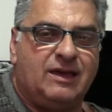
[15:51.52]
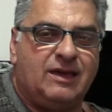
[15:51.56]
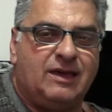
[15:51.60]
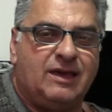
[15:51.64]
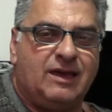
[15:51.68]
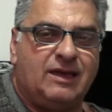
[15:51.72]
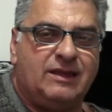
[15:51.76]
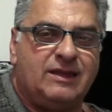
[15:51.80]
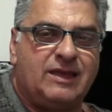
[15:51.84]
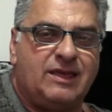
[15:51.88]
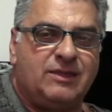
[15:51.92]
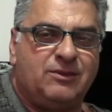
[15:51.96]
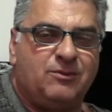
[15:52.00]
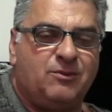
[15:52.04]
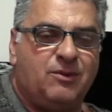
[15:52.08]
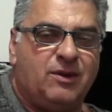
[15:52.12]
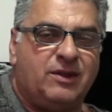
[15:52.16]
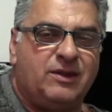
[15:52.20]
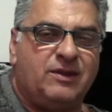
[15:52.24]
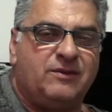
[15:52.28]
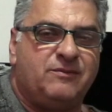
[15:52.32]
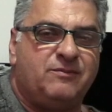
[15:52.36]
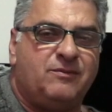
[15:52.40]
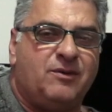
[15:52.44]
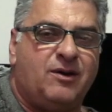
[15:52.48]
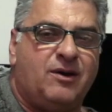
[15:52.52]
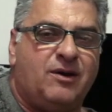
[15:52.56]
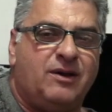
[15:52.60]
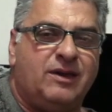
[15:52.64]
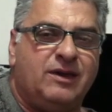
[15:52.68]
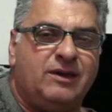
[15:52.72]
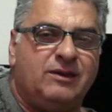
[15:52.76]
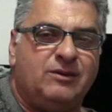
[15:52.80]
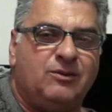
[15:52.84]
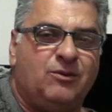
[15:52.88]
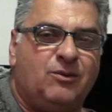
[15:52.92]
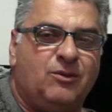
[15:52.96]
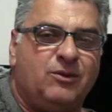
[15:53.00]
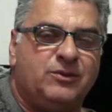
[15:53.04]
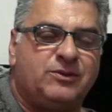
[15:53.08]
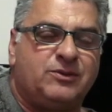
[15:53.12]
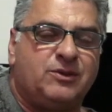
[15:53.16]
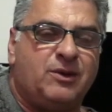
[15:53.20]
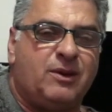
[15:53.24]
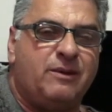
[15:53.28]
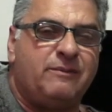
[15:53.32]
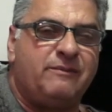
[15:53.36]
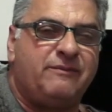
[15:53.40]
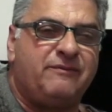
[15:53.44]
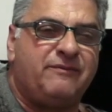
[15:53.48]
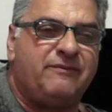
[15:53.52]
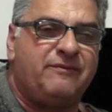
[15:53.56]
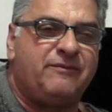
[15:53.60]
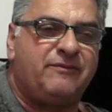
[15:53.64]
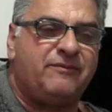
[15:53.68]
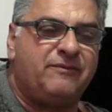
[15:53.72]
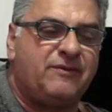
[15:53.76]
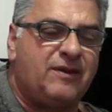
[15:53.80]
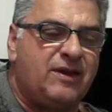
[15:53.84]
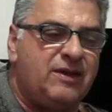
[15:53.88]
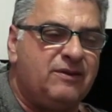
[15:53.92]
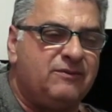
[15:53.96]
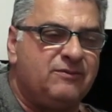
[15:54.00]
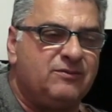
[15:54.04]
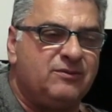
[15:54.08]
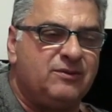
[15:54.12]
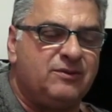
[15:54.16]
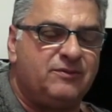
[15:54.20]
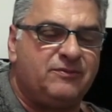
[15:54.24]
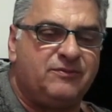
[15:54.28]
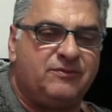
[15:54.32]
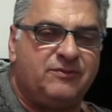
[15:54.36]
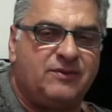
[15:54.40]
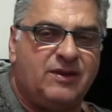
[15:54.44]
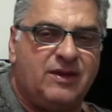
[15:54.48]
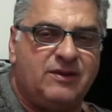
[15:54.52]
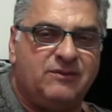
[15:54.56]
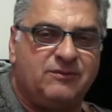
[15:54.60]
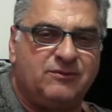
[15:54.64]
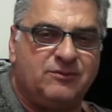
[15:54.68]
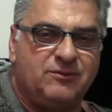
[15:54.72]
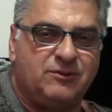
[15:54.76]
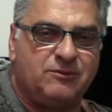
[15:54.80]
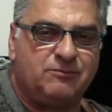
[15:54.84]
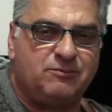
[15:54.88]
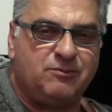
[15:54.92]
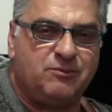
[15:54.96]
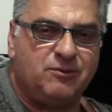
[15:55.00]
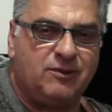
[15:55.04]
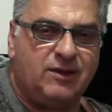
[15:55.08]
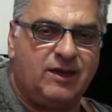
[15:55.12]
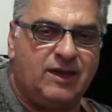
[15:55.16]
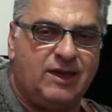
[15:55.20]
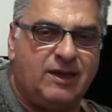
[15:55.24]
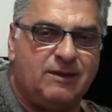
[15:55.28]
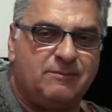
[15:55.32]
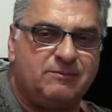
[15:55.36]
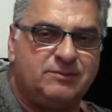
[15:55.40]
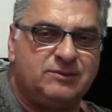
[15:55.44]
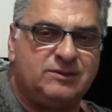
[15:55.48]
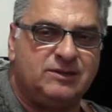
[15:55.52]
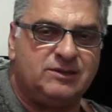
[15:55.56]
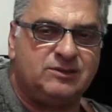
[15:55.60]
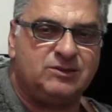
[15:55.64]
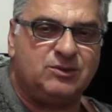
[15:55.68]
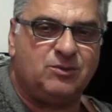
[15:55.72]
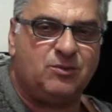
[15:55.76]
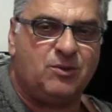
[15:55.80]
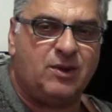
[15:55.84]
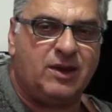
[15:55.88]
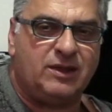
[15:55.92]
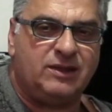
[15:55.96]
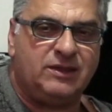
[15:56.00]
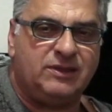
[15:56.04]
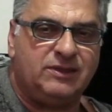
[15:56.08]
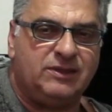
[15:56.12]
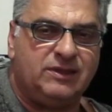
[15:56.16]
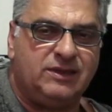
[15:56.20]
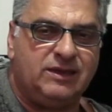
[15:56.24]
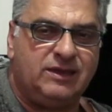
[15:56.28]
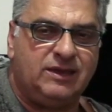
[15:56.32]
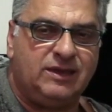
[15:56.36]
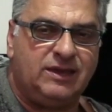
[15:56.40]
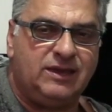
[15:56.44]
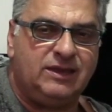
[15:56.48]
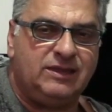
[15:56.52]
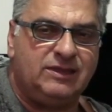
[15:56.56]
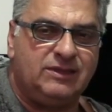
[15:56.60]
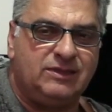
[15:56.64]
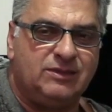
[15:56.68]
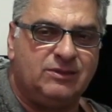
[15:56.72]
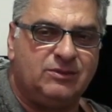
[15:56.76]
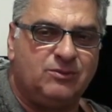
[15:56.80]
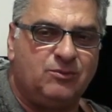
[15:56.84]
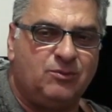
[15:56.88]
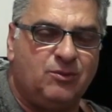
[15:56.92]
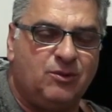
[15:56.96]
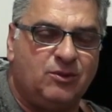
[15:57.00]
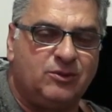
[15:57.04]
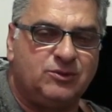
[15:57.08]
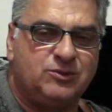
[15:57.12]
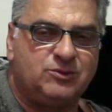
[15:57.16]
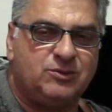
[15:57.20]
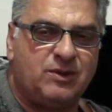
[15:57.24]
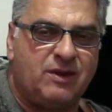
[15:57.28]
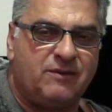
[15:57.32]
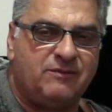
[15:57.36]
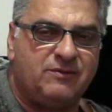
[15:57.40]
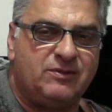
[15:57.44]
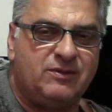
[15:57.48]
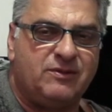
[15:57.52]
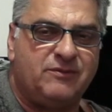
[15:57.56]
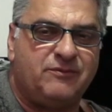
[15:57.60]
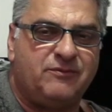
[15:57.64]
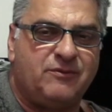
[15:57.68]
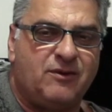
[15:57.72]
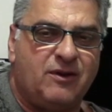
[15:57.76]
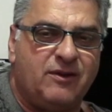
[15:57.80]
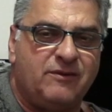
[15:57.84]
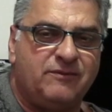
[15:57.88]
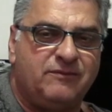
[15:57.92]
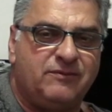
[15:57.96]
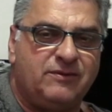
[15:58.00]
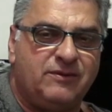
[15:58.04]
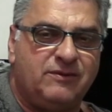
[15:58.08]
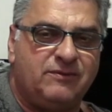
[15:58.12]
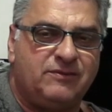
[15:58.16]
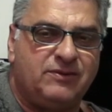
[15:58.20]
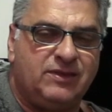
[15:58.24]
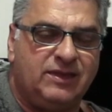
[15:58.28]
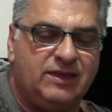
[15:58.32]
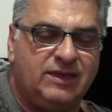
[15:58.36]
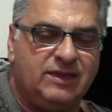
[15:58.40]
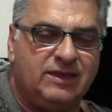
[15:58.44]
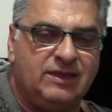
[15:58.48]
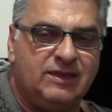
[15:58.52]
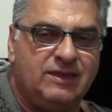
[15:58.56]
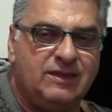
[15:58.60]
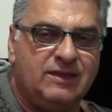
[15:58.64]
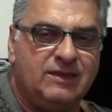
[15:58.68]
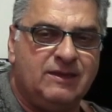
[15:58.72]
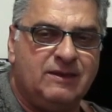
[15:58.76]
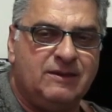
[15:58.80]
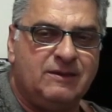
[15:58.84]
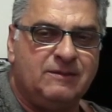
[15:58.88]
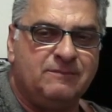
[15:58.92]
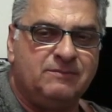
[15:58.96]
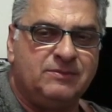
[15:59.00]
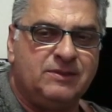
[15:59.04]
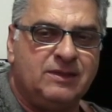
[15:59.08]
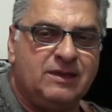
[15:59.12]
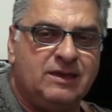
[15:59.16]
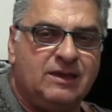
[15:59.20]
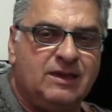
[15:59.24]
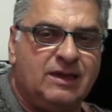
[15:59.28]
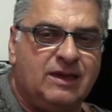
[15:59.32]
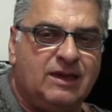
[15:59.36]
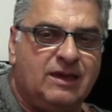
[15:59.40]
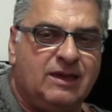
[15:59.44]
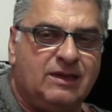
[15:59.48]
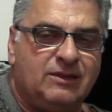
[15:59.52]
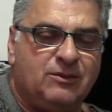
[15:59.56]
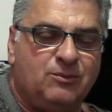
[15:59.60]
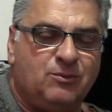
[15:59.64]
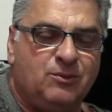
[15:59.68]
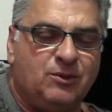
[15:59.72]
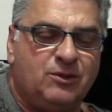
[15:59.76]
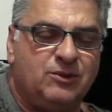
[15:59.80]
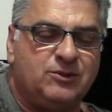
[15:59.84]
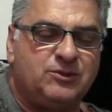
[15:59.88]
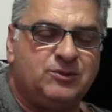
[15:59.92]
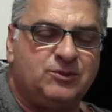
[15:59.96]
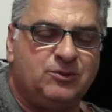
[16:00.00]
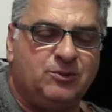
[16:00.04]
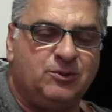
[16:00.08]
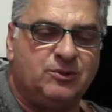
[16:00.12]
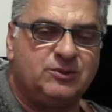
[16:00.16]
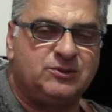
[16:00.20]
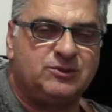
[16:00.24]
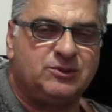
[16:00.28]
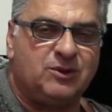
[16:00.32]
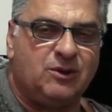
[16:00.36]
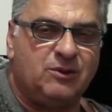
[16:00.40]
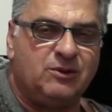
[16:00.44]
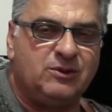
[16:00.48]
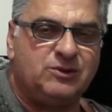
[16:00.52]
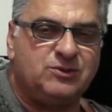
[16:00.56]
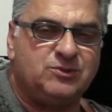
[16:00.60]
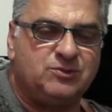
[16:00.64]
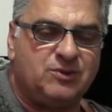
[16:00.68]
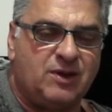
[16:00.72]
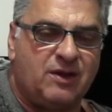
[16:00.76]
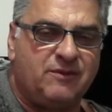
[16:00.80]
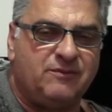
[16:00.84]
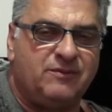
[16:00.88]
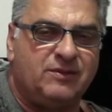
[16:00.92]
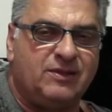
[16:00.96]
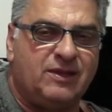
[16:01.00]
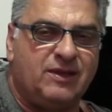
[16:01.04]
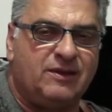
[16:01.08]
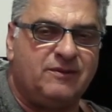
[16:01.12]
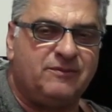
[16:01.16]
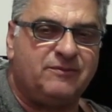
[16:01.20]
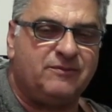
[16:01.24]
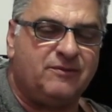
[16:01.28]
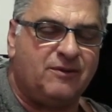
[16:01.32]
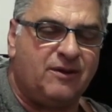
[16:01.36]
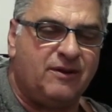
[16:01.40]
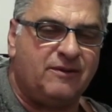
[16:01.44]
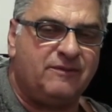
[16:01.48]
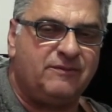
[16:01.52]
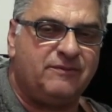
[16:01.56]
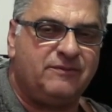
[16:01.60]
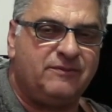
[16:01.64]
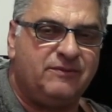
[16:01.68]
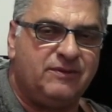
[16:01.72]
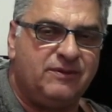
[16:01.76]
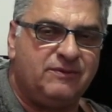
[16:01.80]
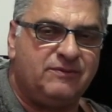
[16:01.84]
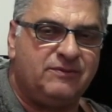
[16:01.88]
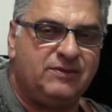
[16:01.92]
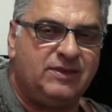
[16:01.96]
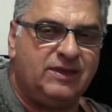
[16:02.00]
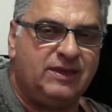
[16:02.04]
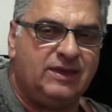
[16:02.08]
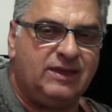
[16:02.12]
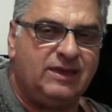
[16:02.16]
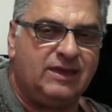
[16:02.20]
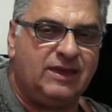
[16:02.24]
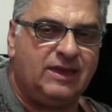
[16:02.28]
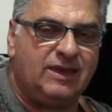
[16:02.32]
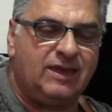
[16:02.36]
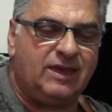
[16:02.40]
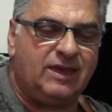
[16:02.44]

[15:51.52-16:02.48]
another one of my all-time favorite preamps is the one in the Eden World Traveler 550, the World Tour, Traveler 550